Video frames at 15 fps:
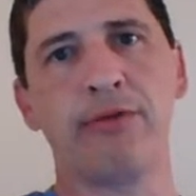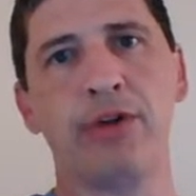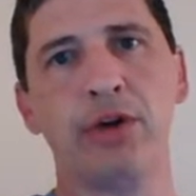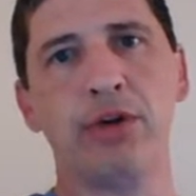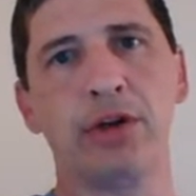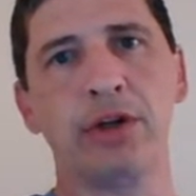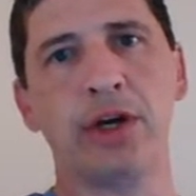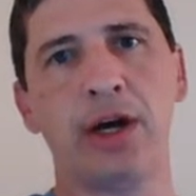If
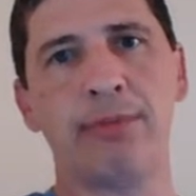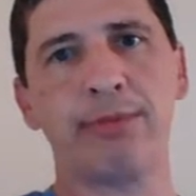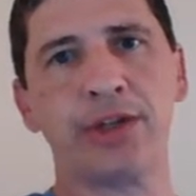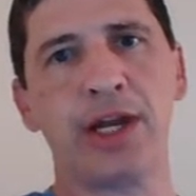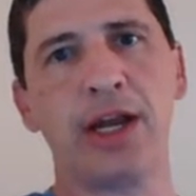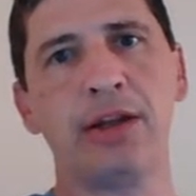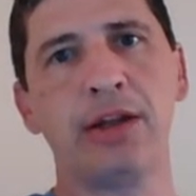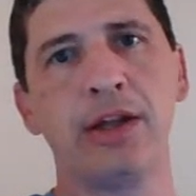you
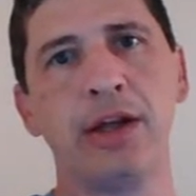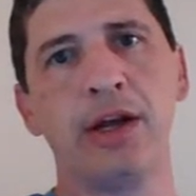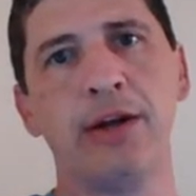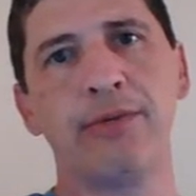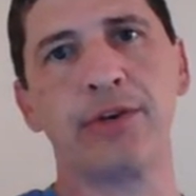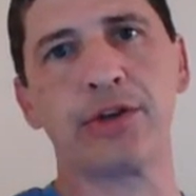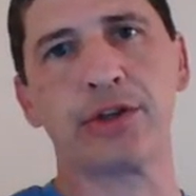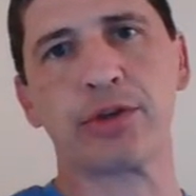obtain,
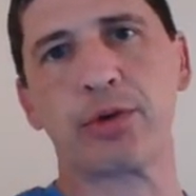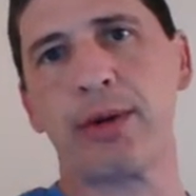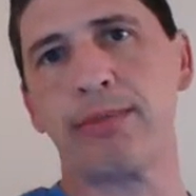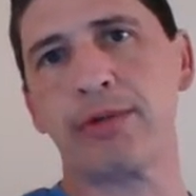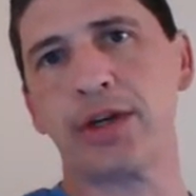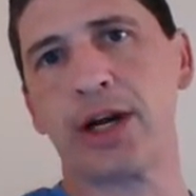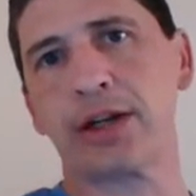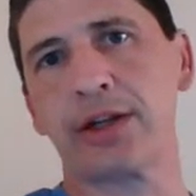there's 3
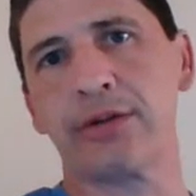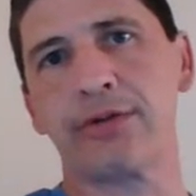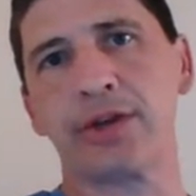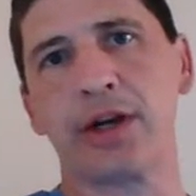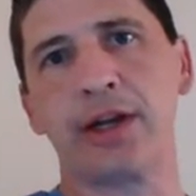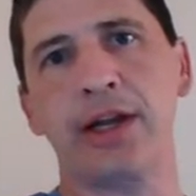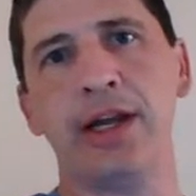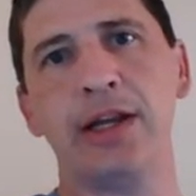objectives
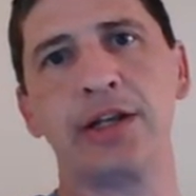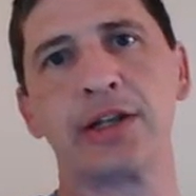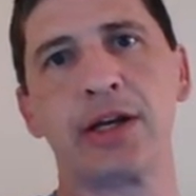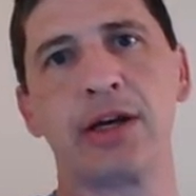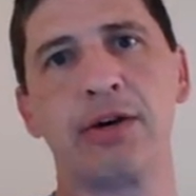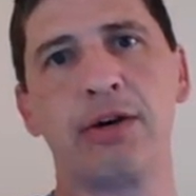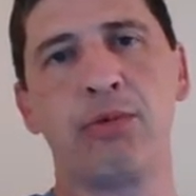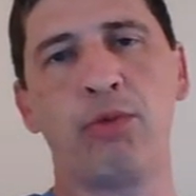on each
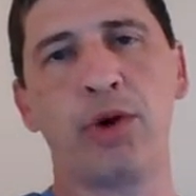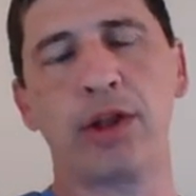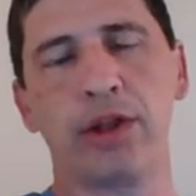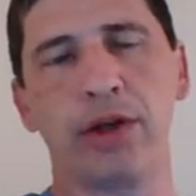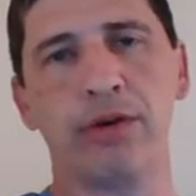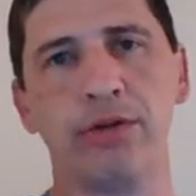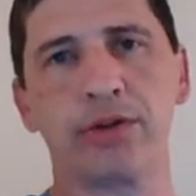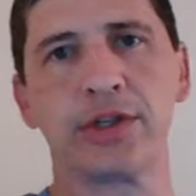one of
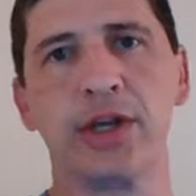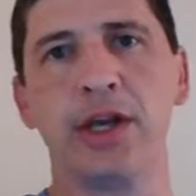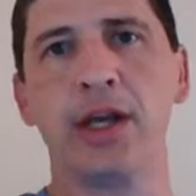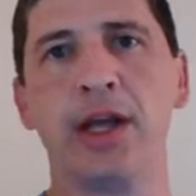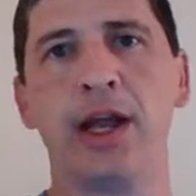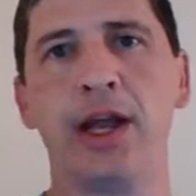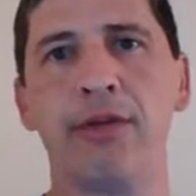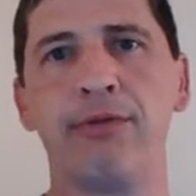those,
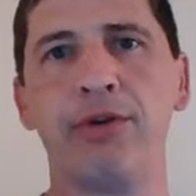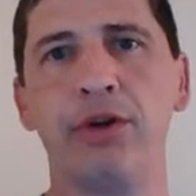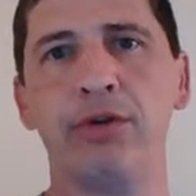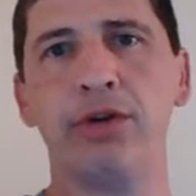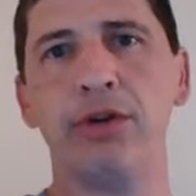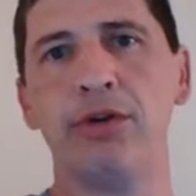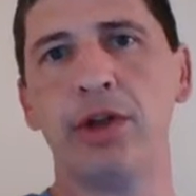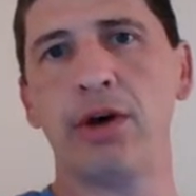and if you
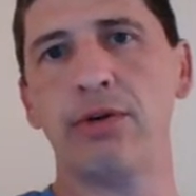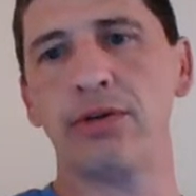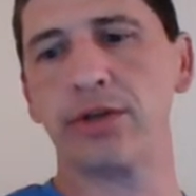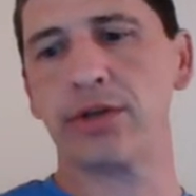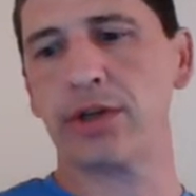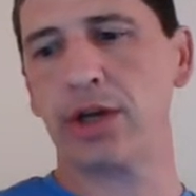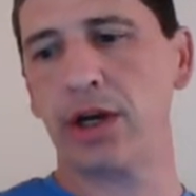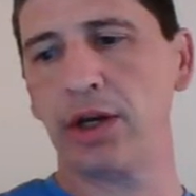do
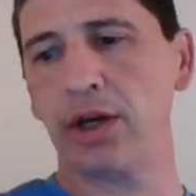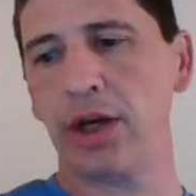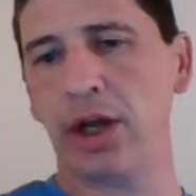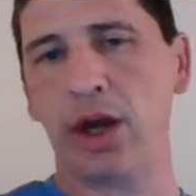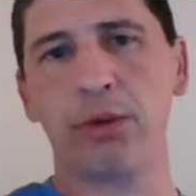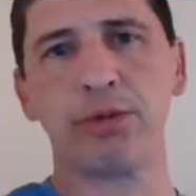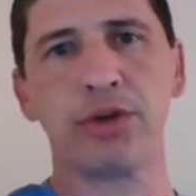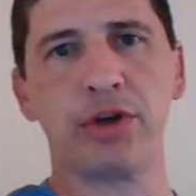those,
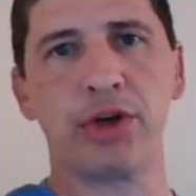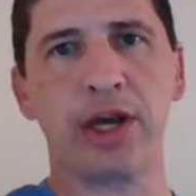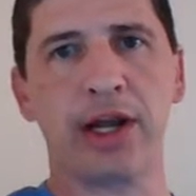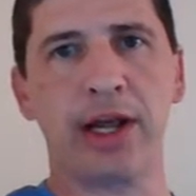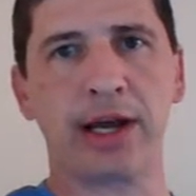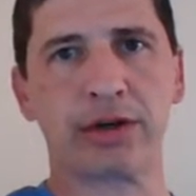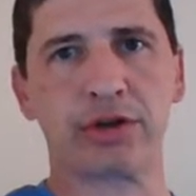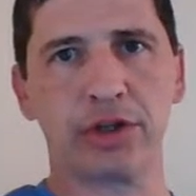it helps you
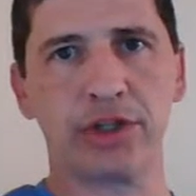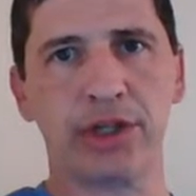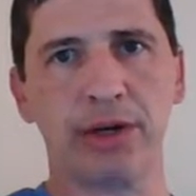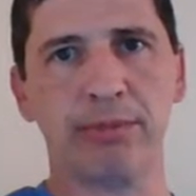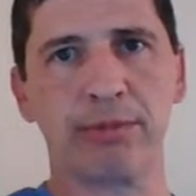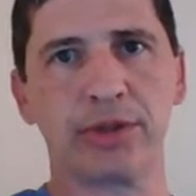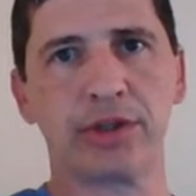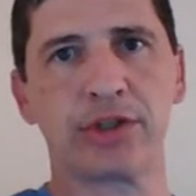get extra
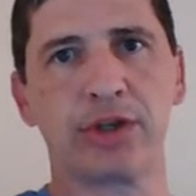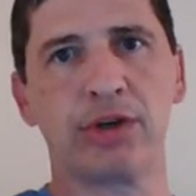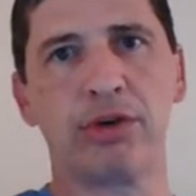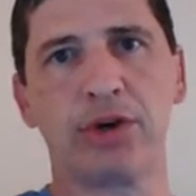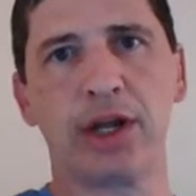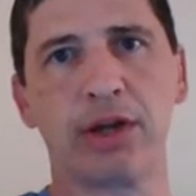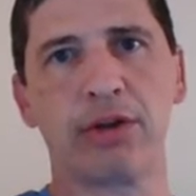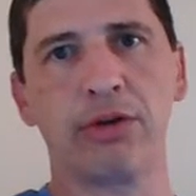gems. So
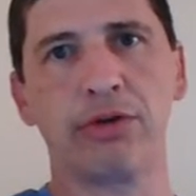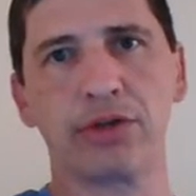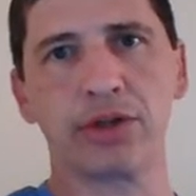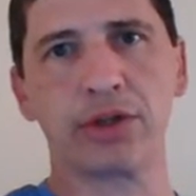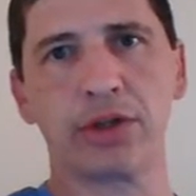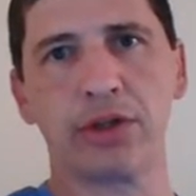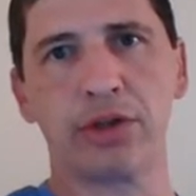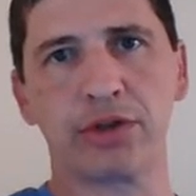you'll get
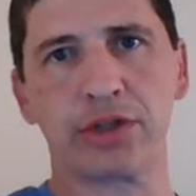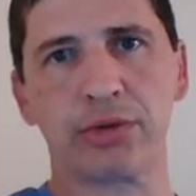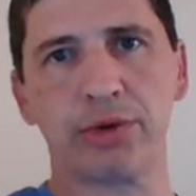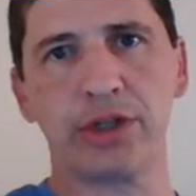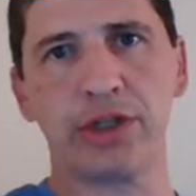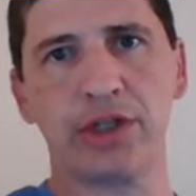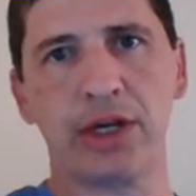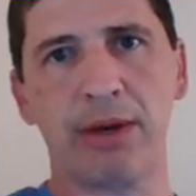those
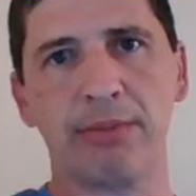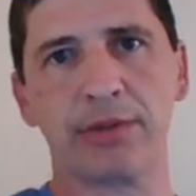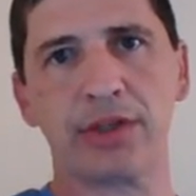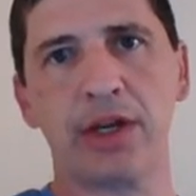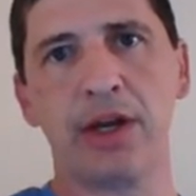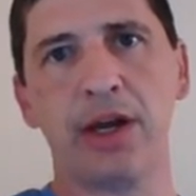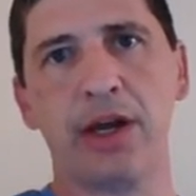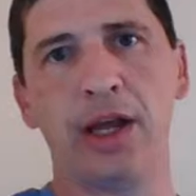3
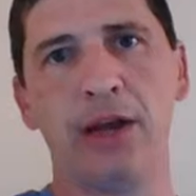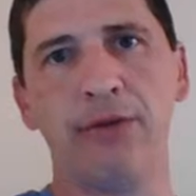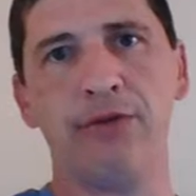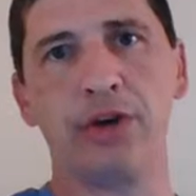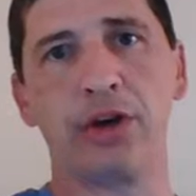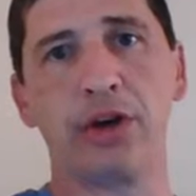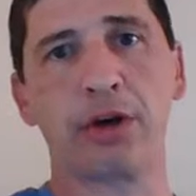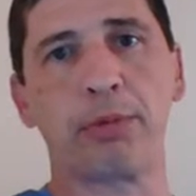gems
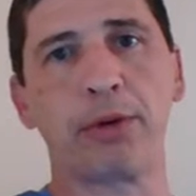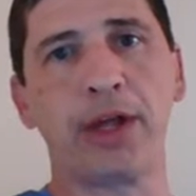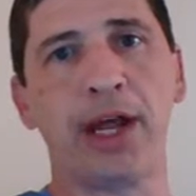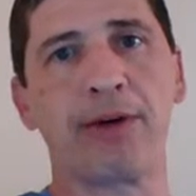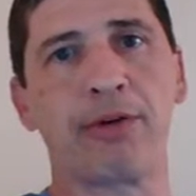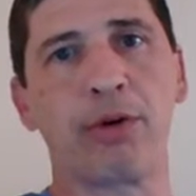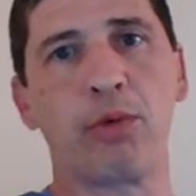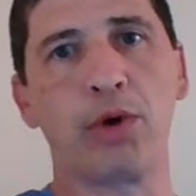if you can complete
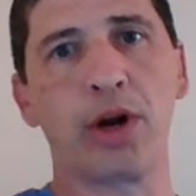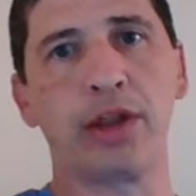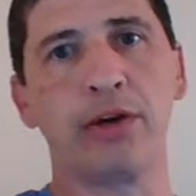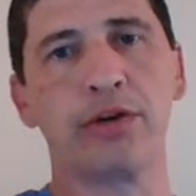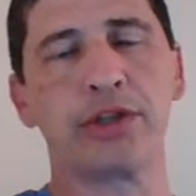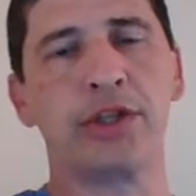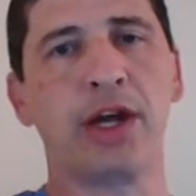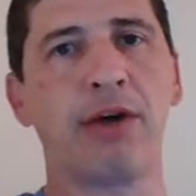every one of those.